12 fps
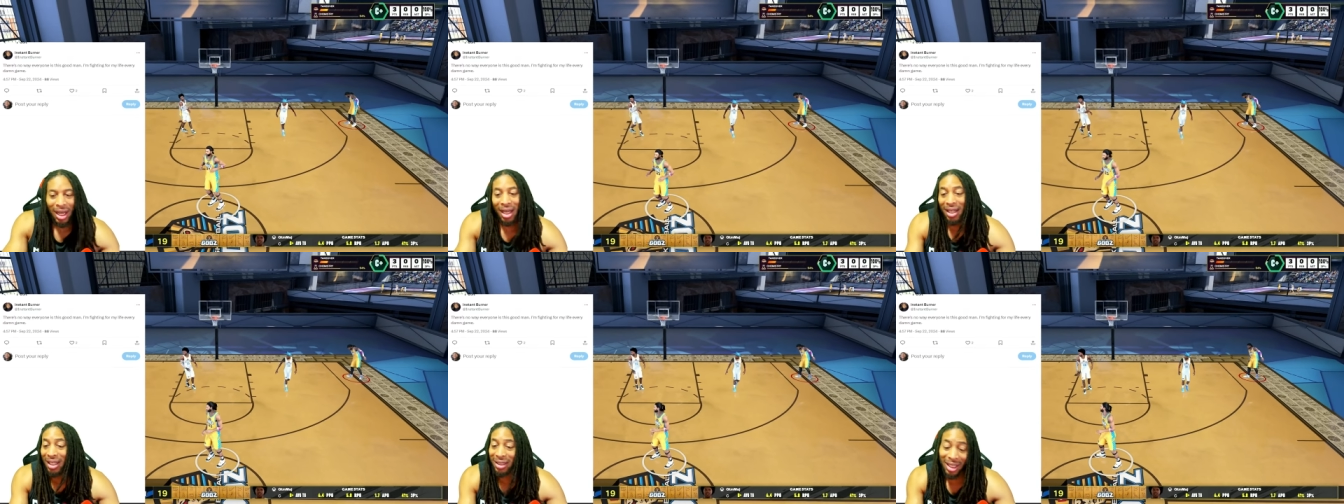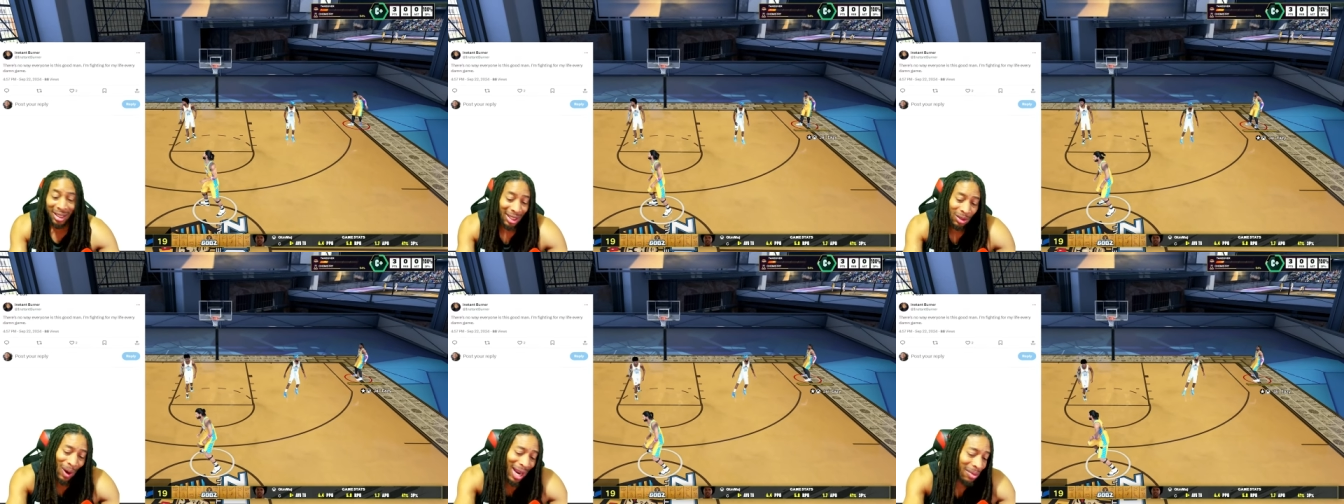And that's
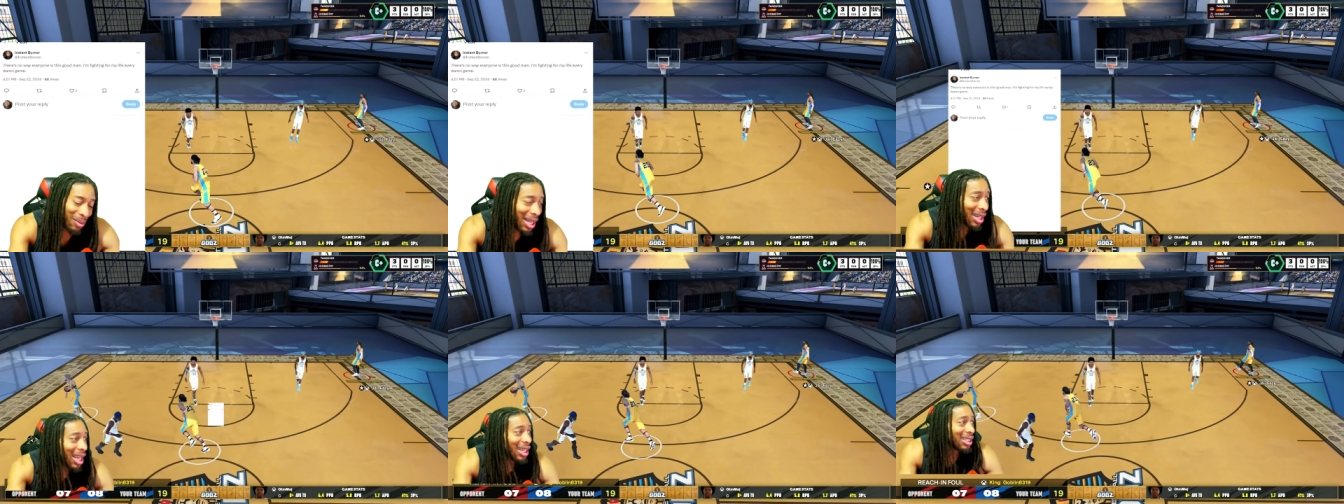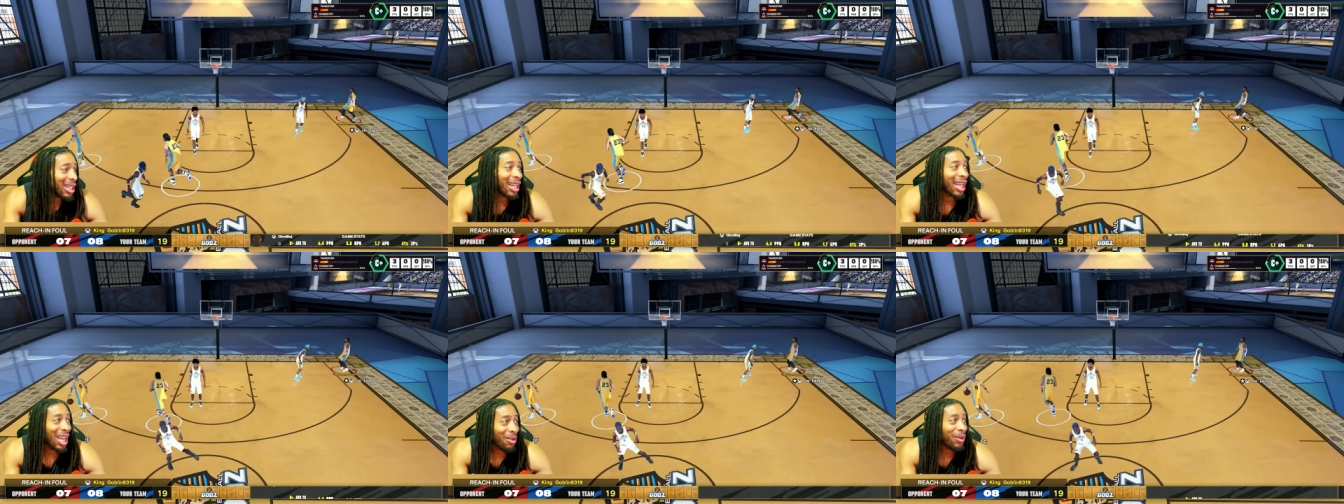that's right, man. Like it's
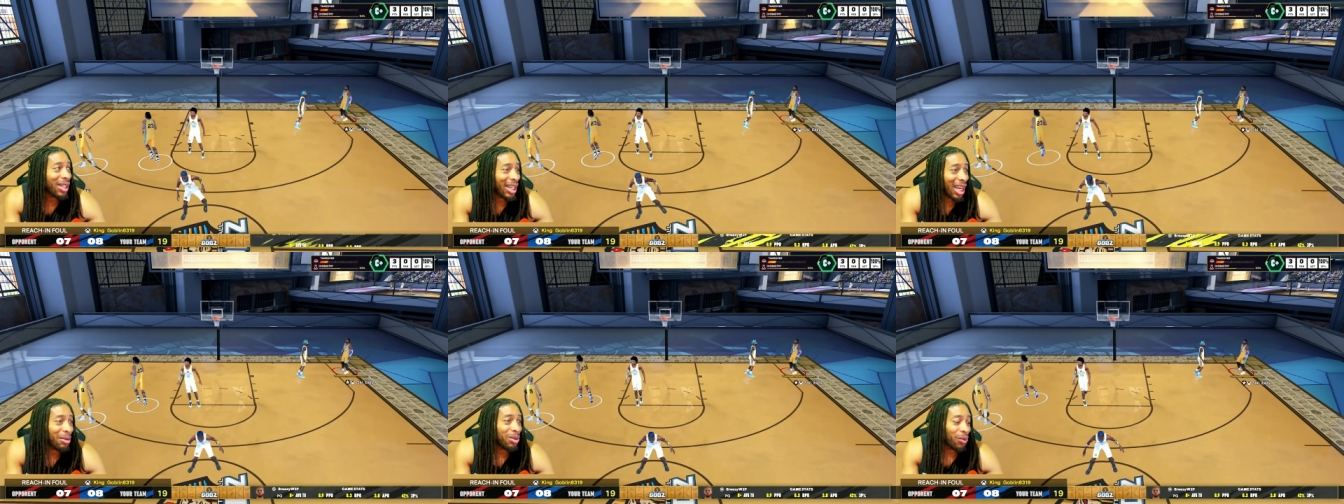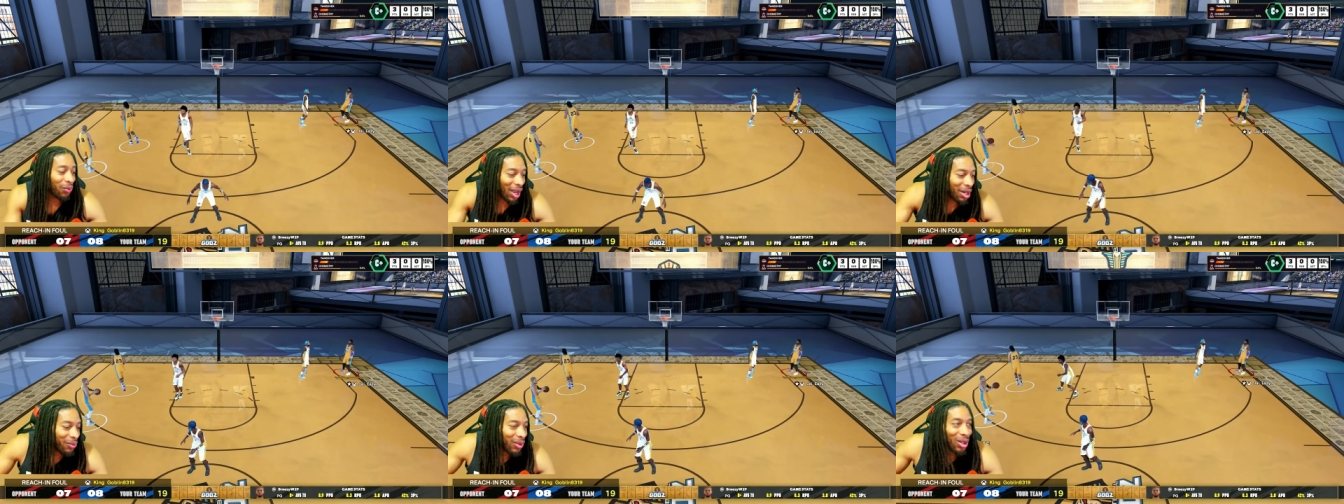like every game you
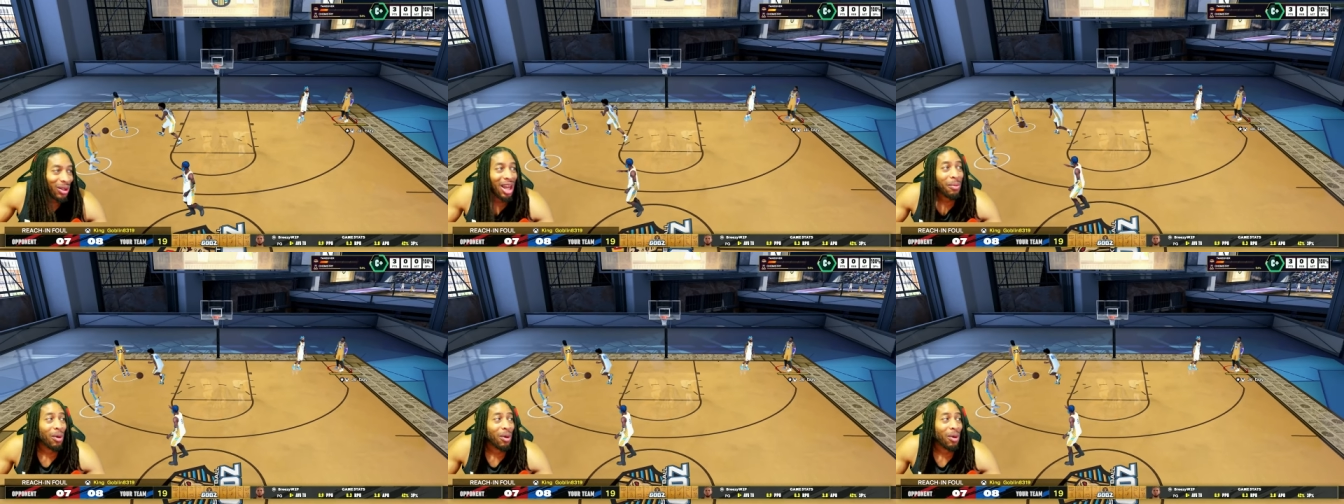fighting for your life,